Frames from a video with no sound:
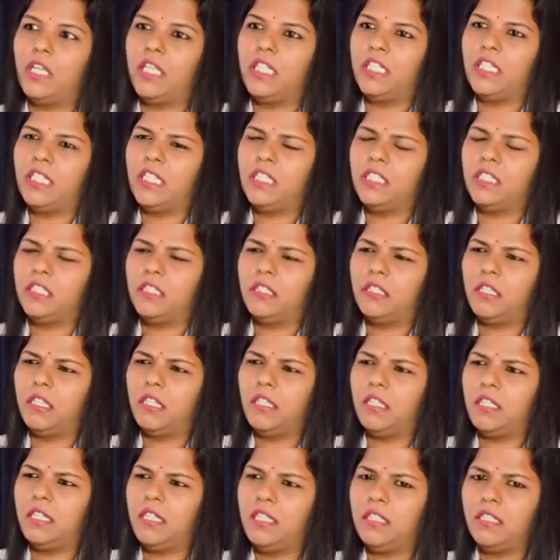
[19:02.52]
kgs
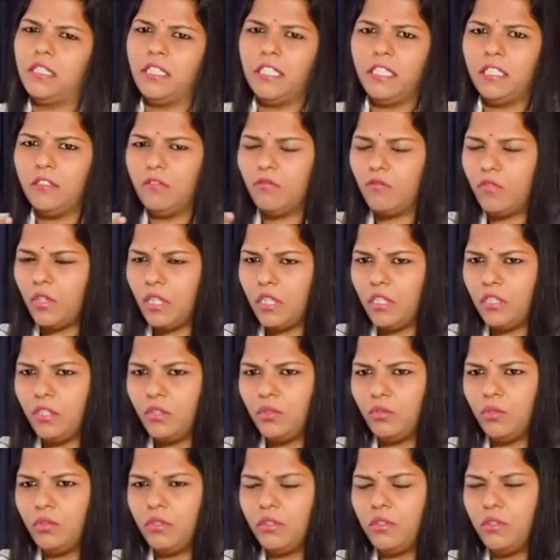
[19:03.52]
like that in 1
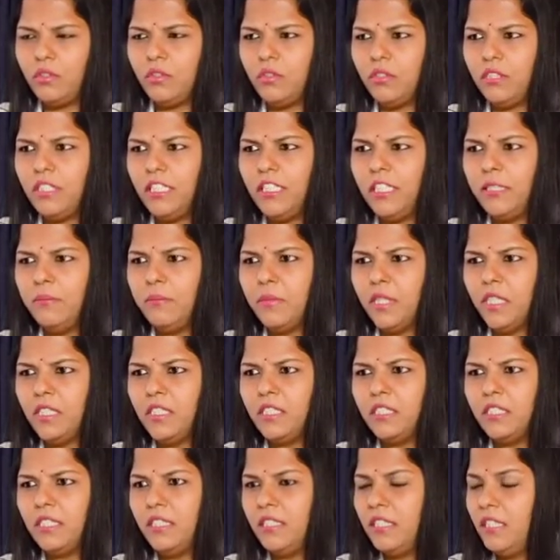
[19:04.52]
to 3
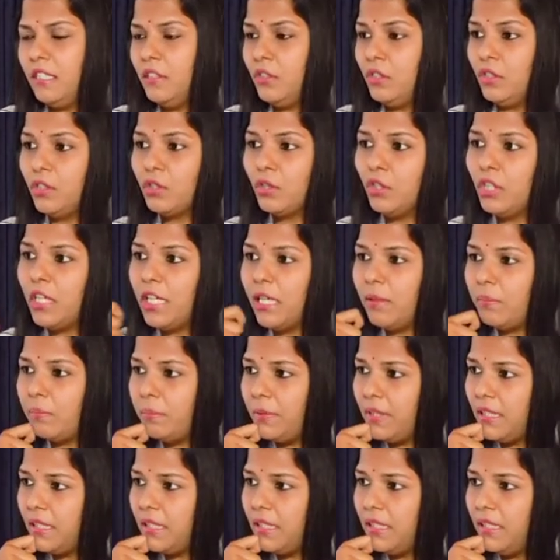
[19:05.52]
months and they are so
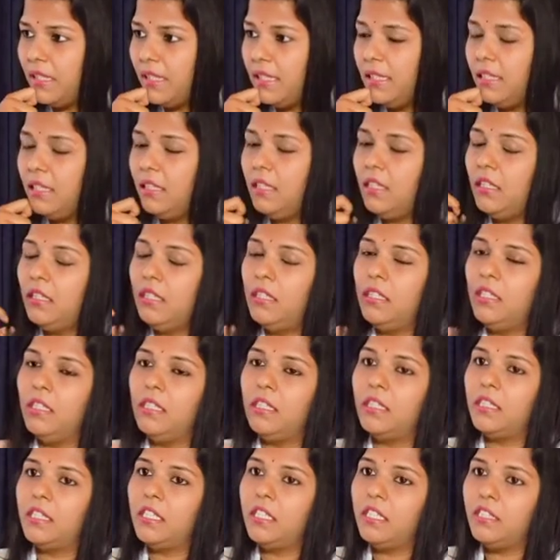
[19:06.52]
happy.
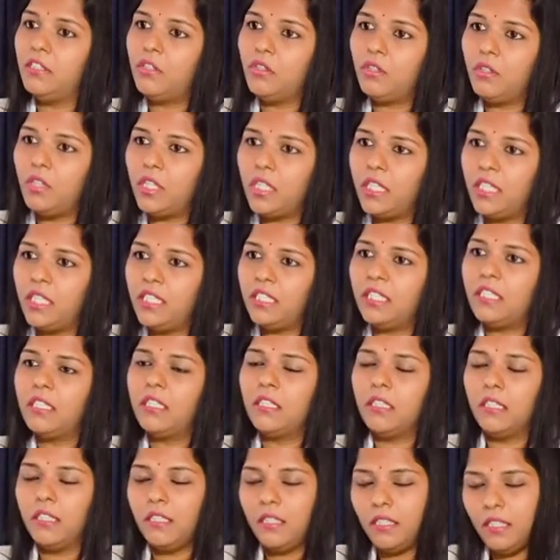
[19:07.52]
Keto diet,
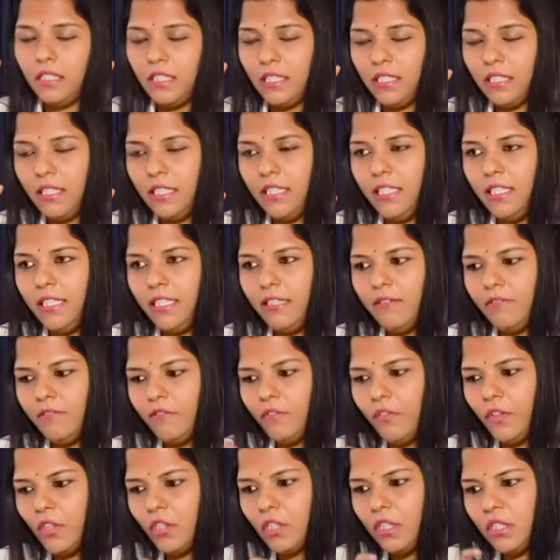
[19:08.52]

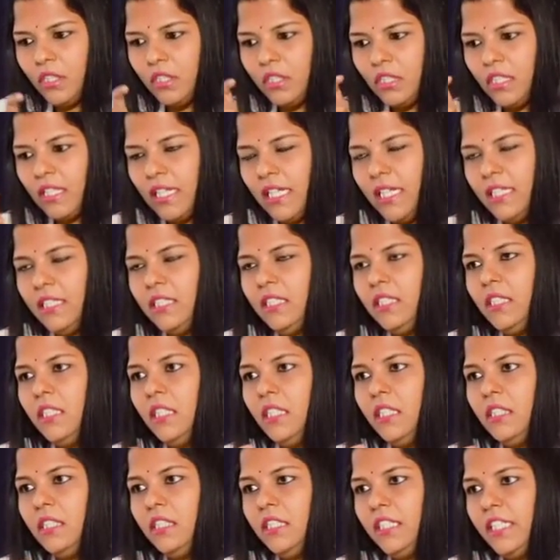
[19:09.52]
for the
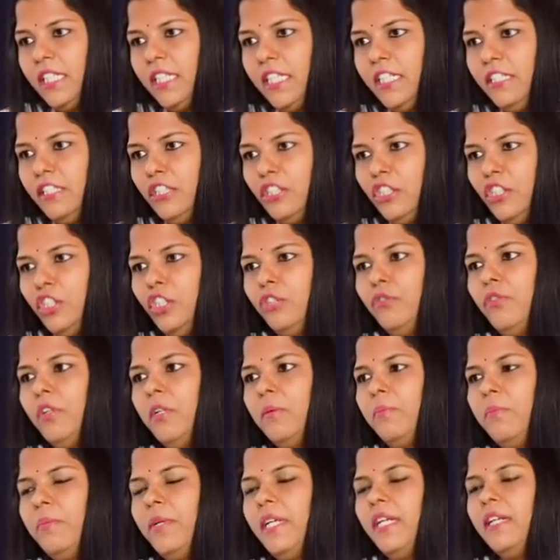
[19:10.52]
transient change, you will
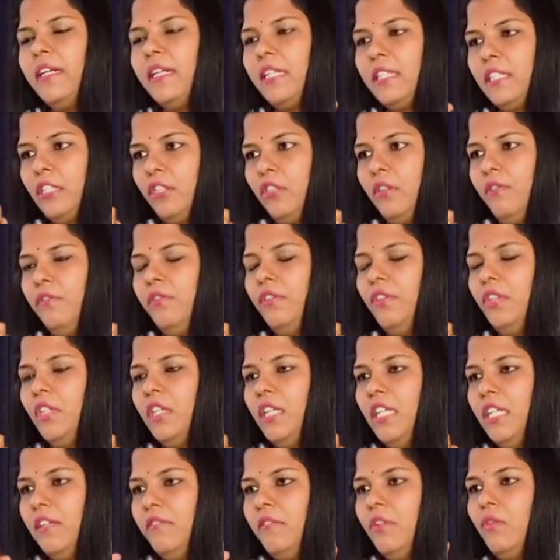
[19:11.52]
pay rest of your
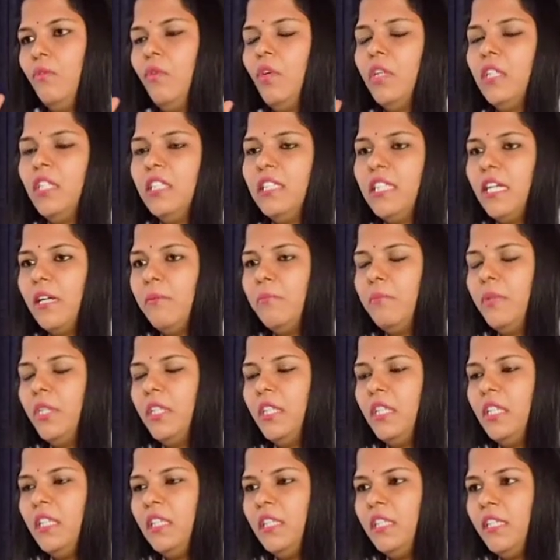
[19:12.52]
life. What is happening
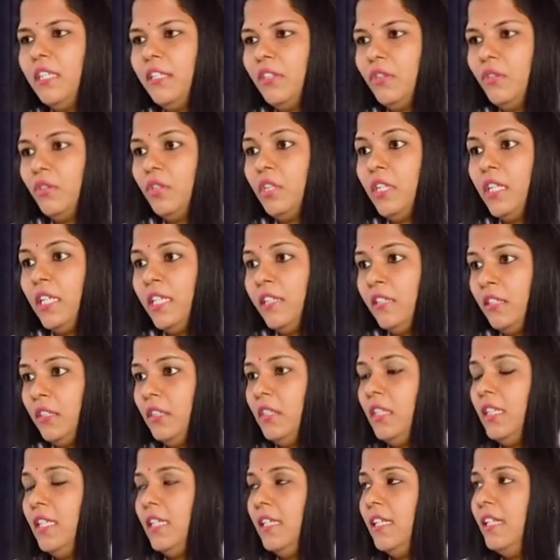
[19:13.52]
in keto diet
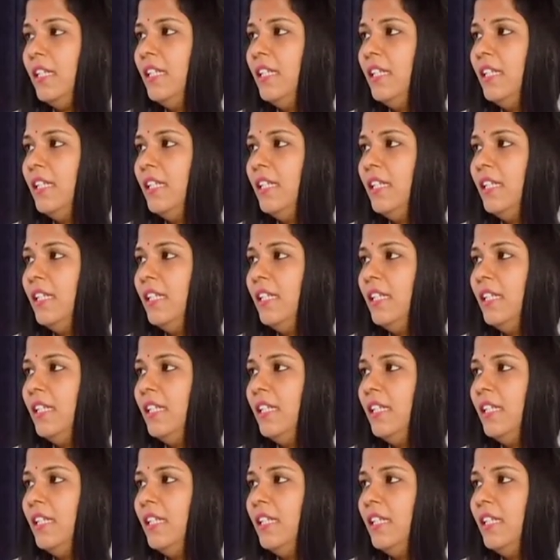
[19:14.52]
today?